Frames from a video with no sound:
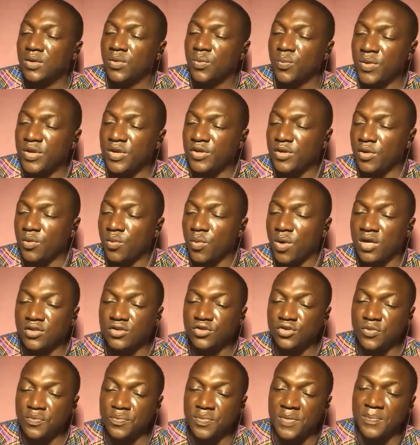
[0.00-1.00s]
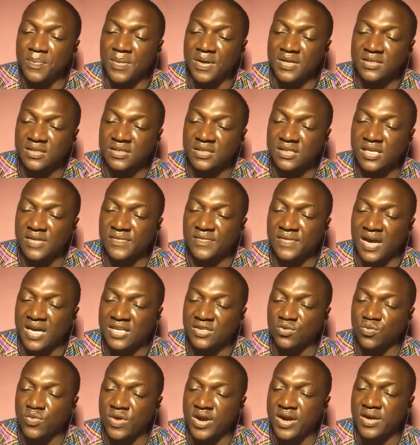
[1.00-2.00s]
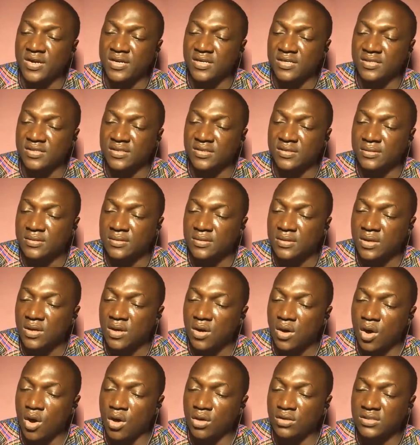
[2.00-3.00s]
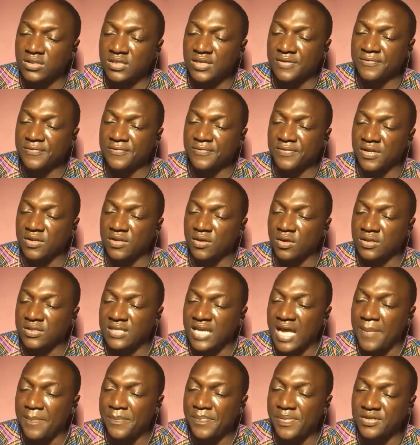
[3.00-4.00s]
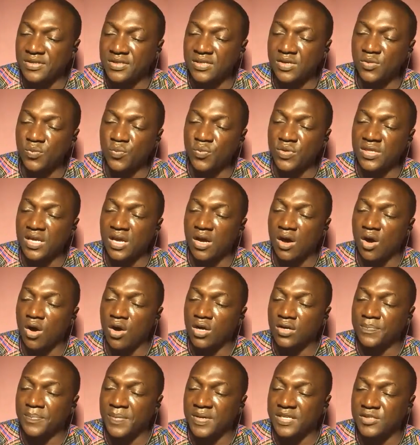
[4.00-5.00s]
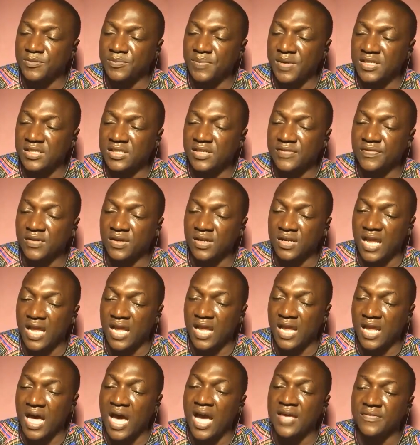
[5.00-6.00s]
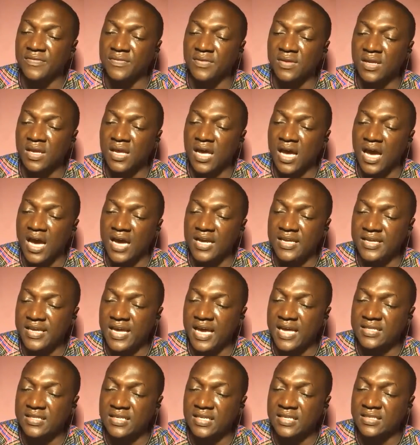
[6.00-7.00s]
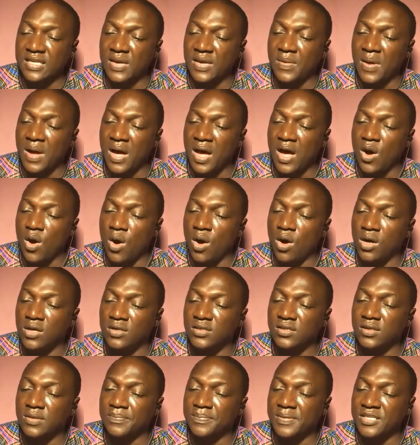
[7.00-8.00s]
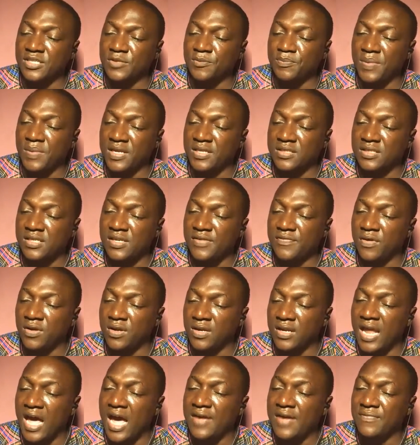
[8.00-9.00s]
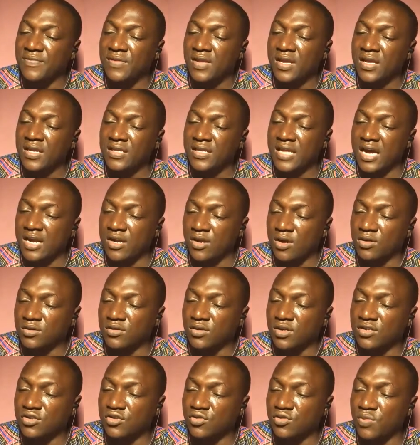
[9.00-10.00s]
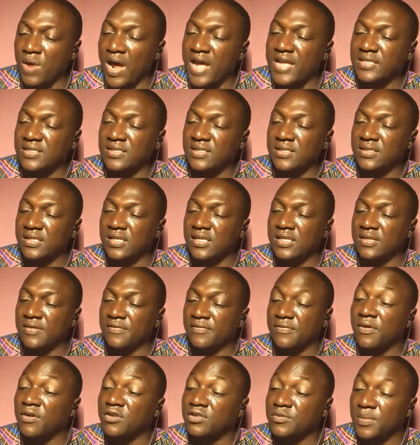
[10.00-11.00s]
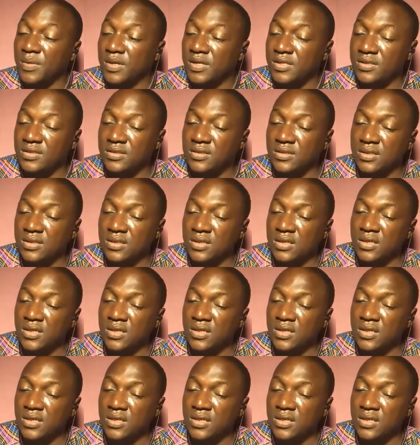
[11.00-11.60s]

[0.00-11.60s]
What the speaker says: We don't want to be perceived as weird or different, or that person with the odd perspective on life. And yet, it's our odd perspective on life that got us writing in the first place.